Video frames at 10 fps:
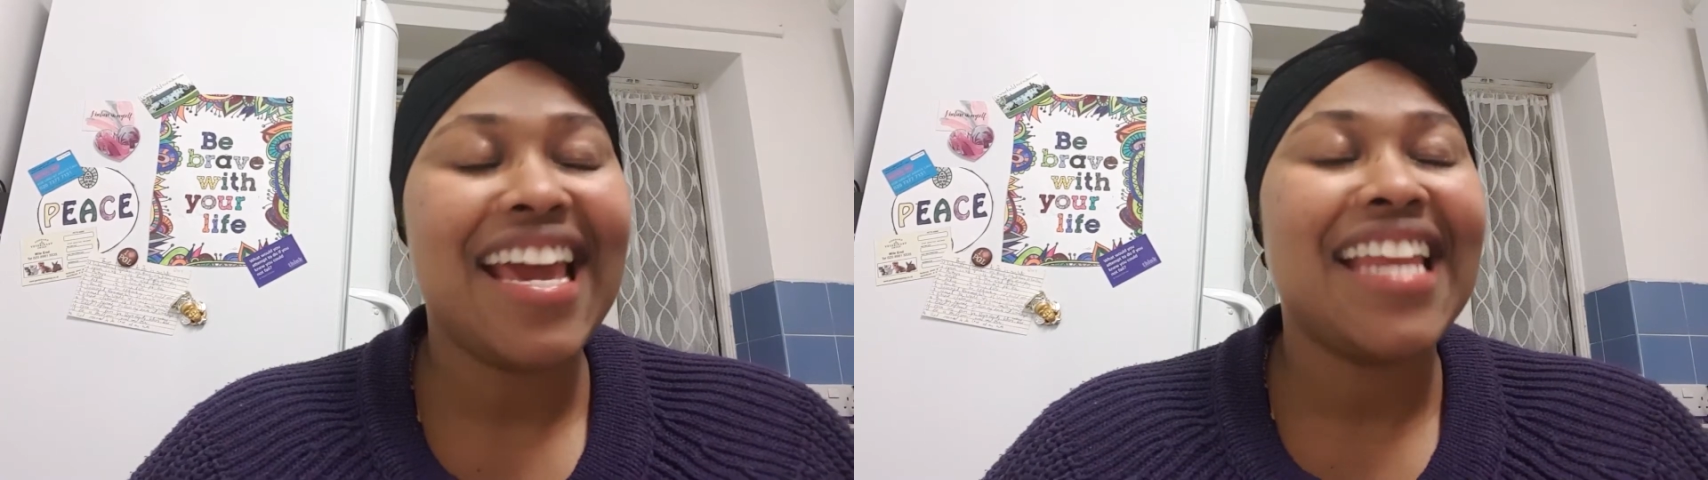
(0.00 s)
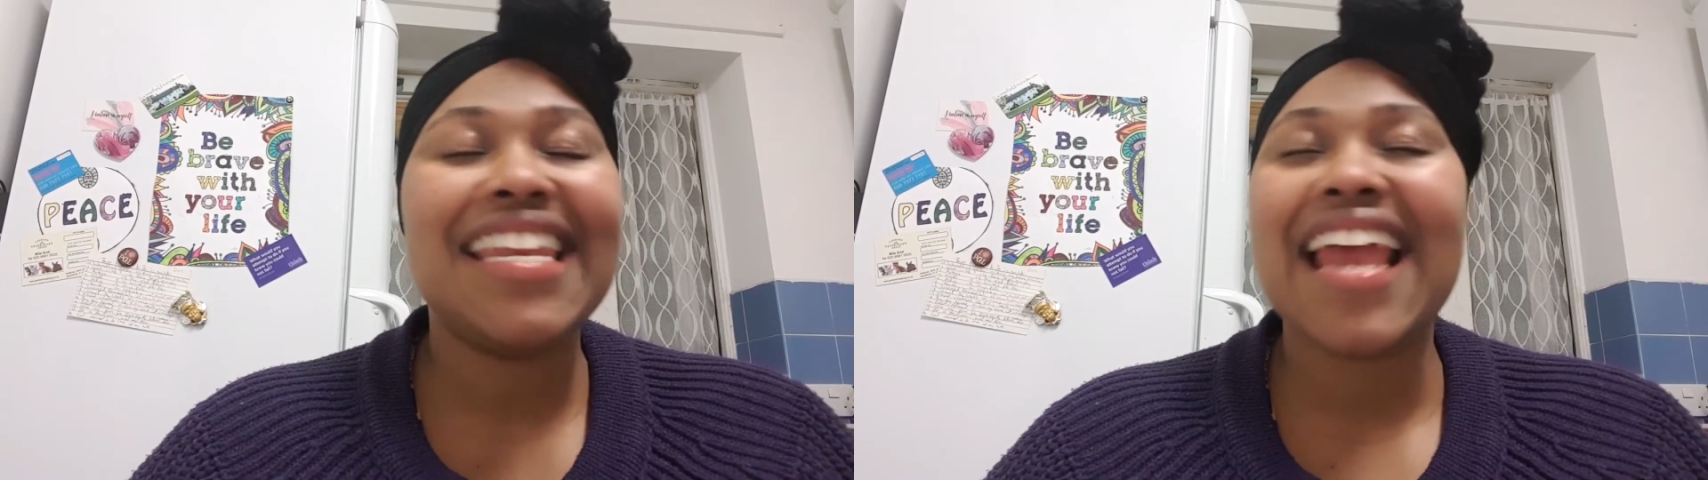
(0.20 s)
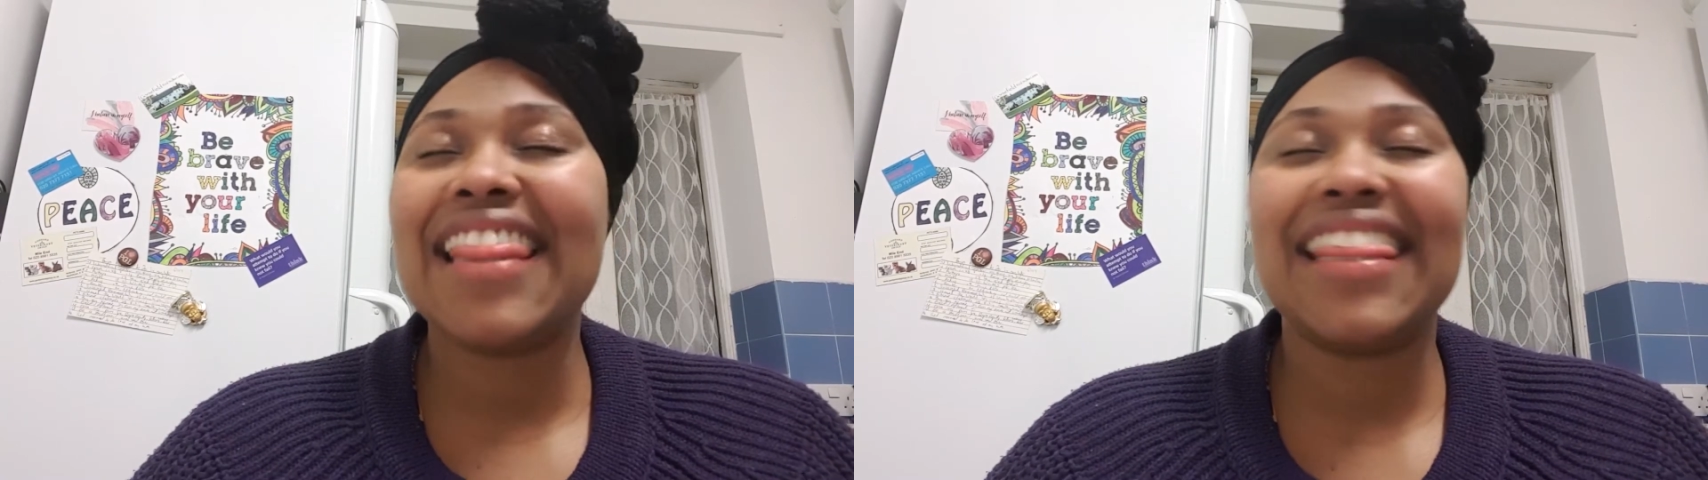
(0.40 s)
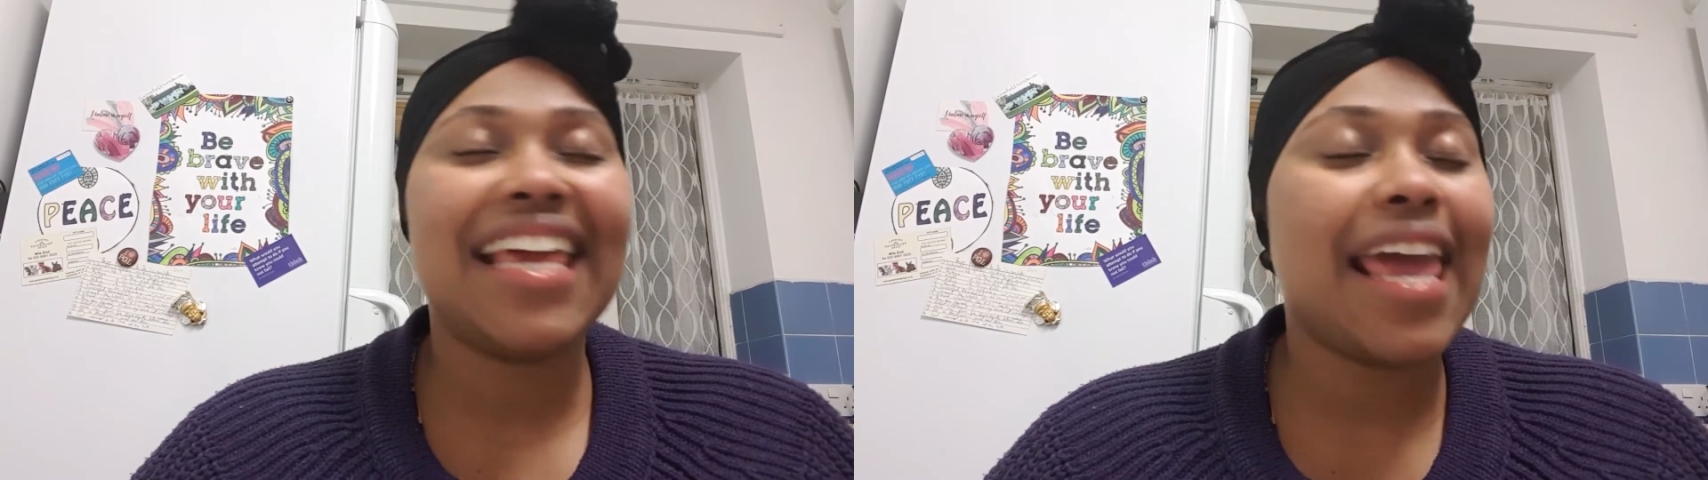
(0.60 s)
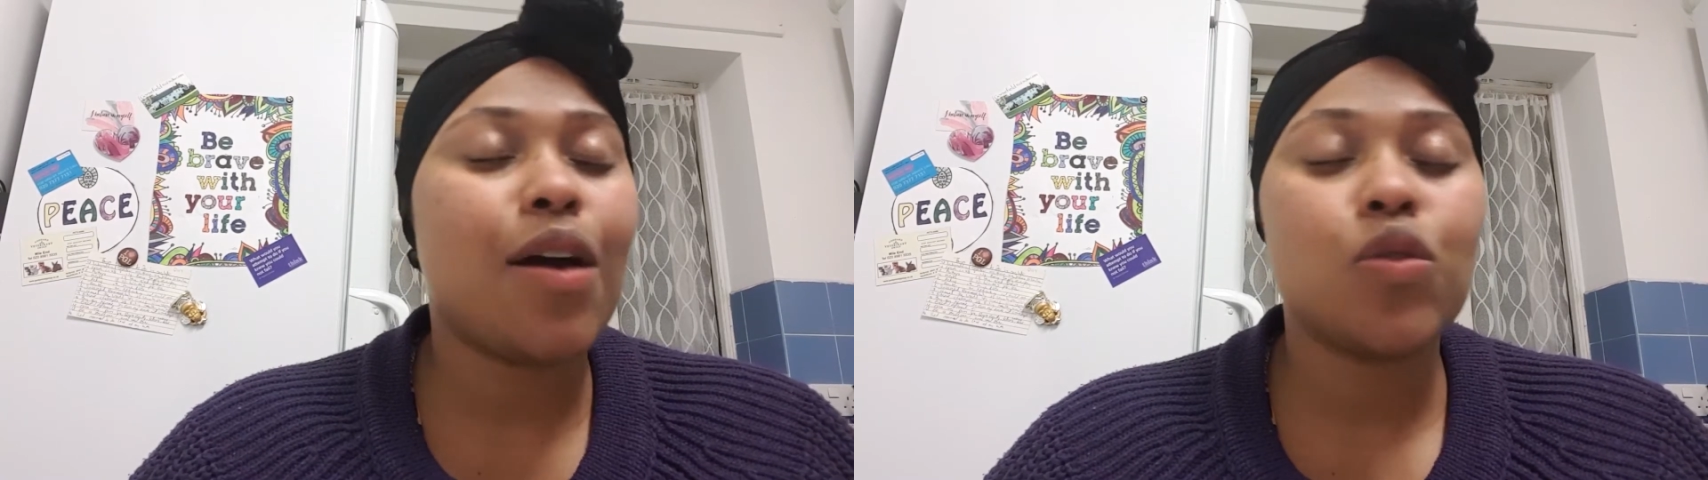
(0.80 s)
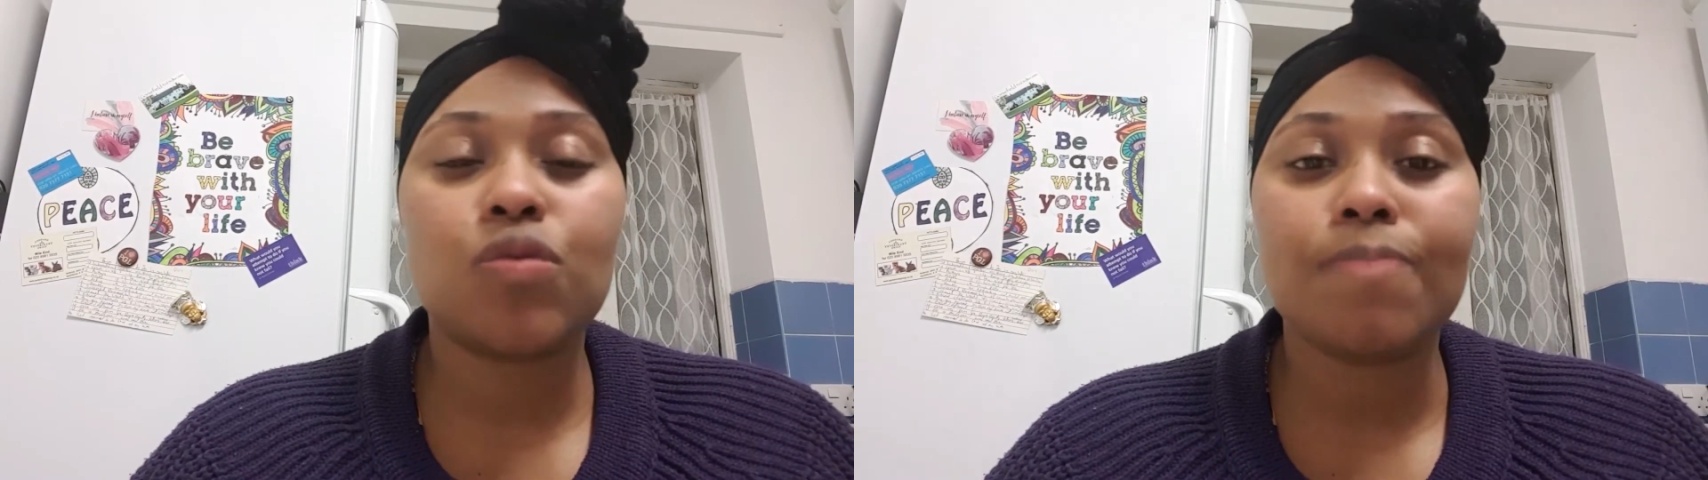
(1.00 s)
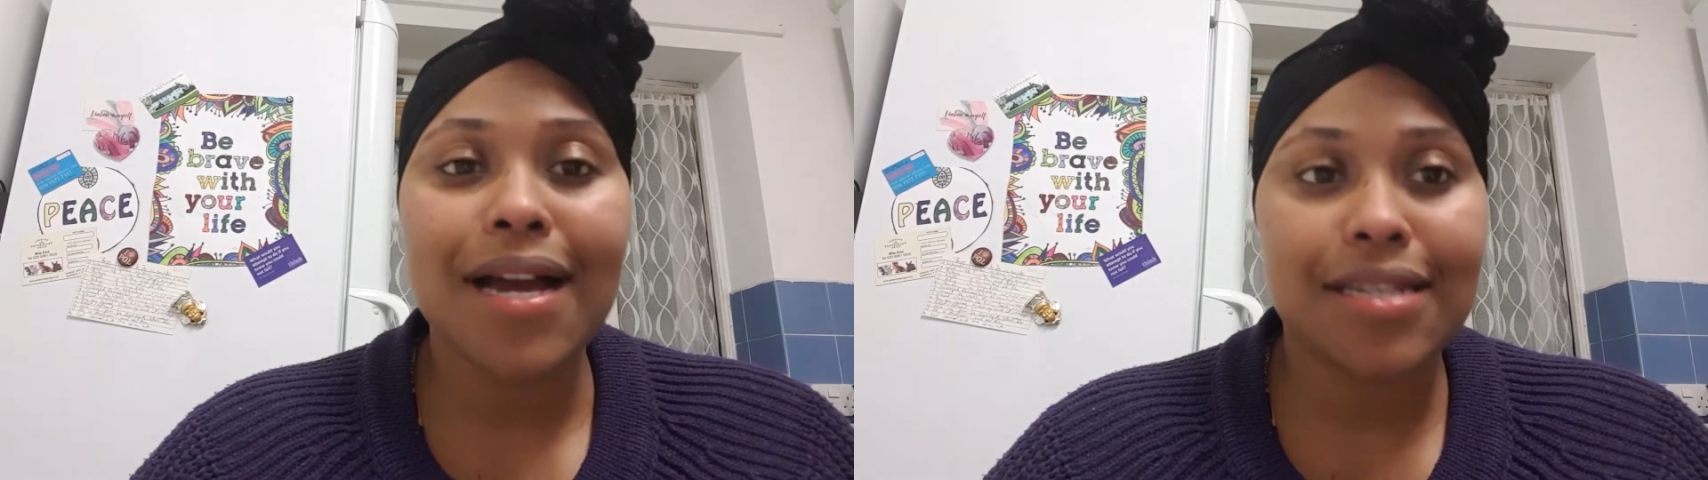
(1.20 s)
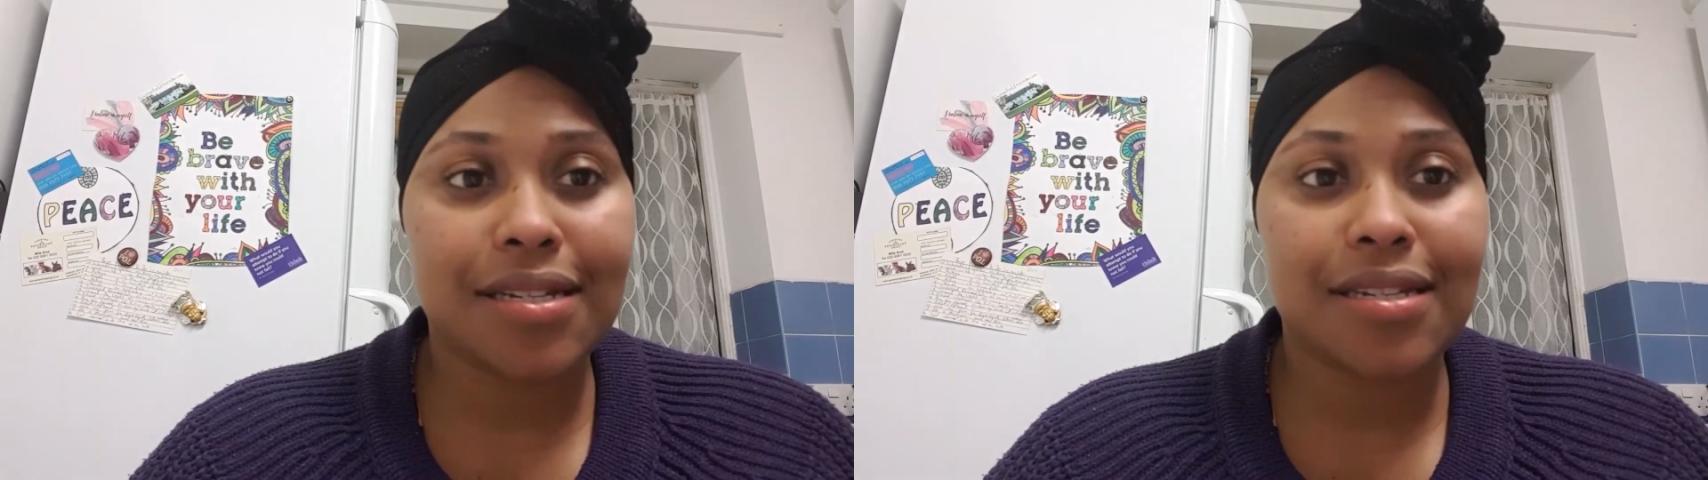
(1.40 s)
Nothing else
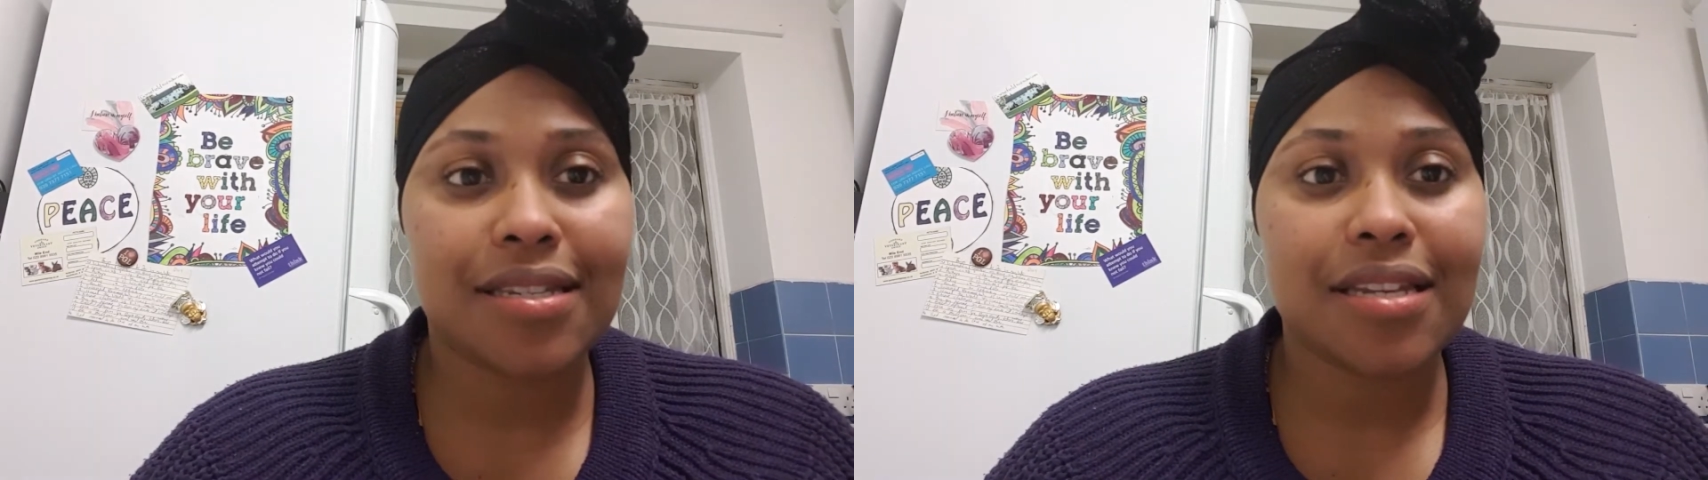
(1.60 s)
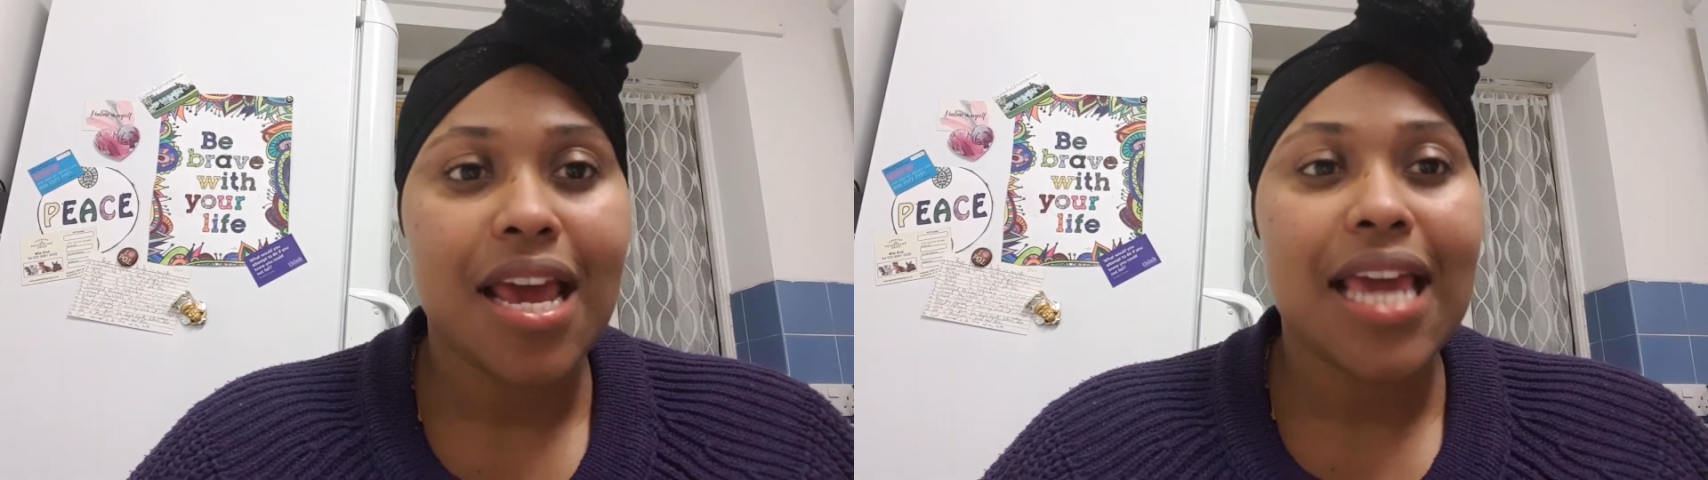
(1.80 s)
matters